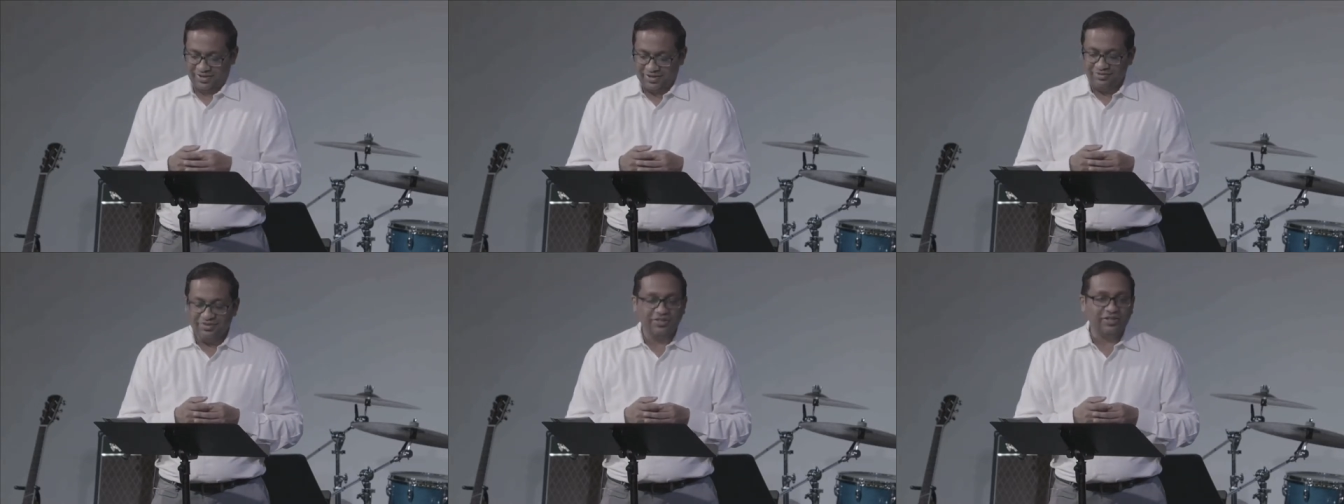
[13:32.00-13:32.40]

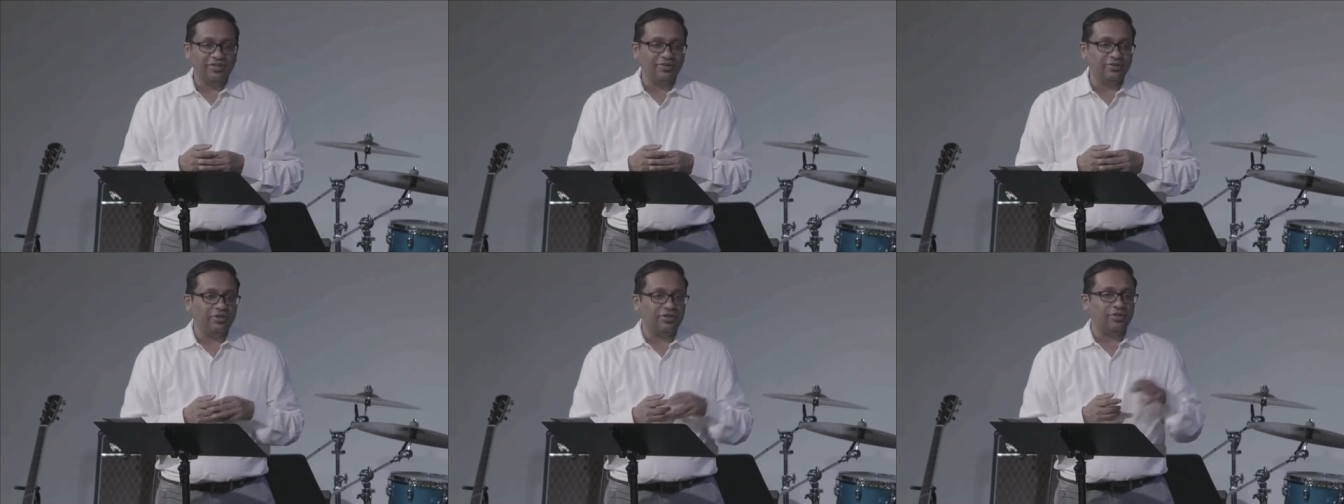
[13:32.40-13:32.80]
which
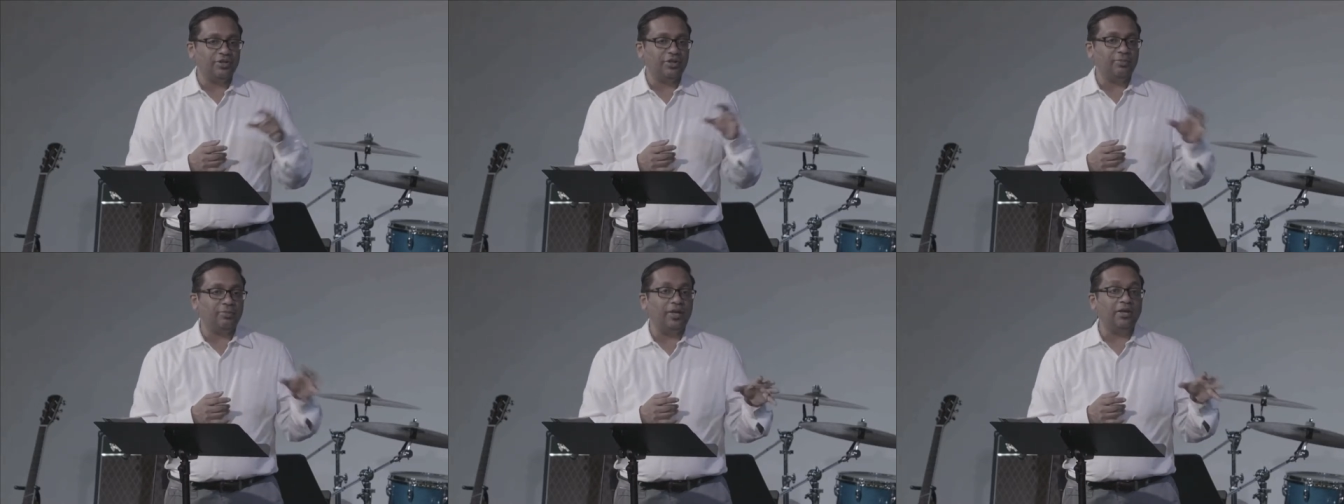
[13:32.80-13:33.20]
included
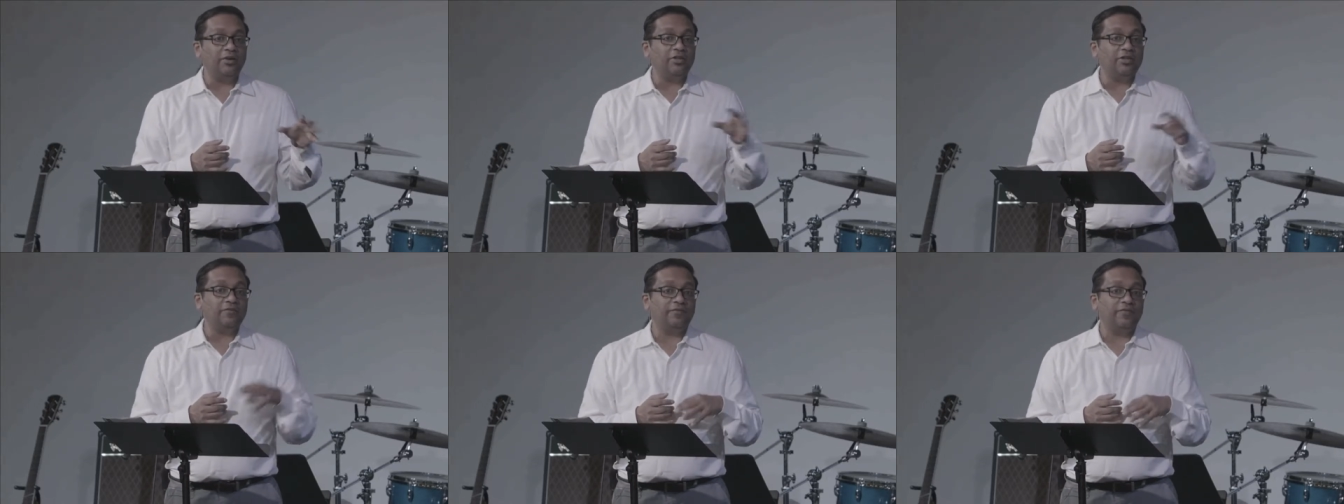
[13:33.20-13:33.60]
only
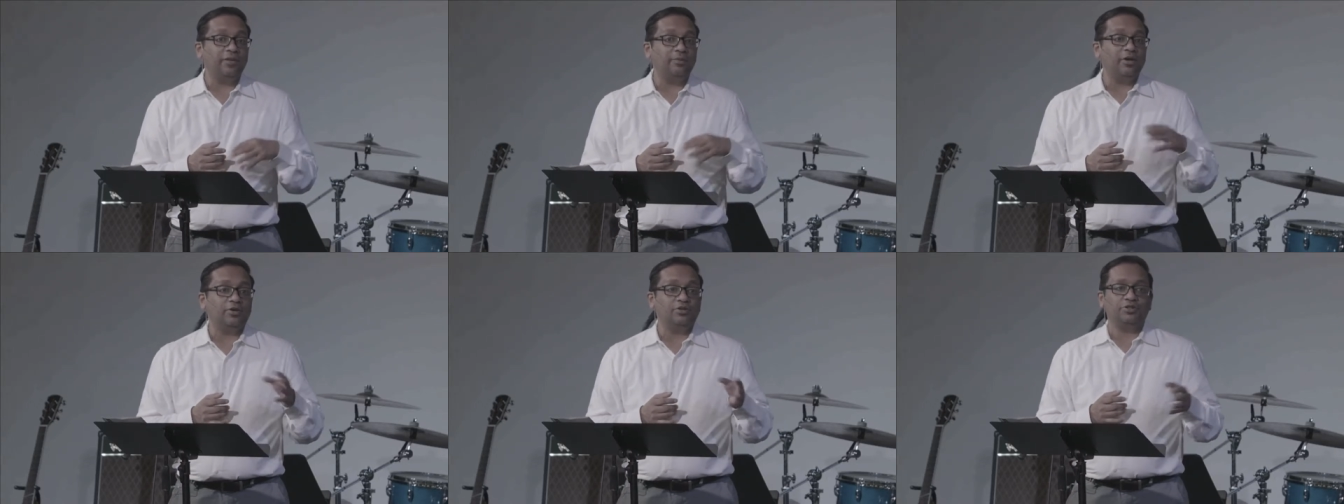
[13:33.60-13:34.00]
male and
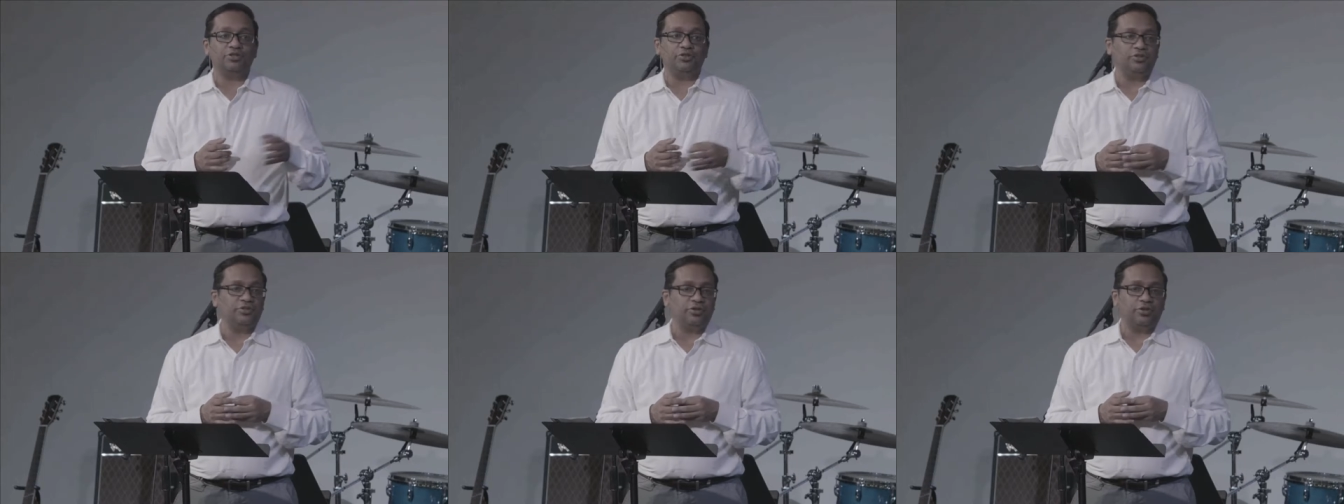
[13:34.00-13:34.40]
female Jews.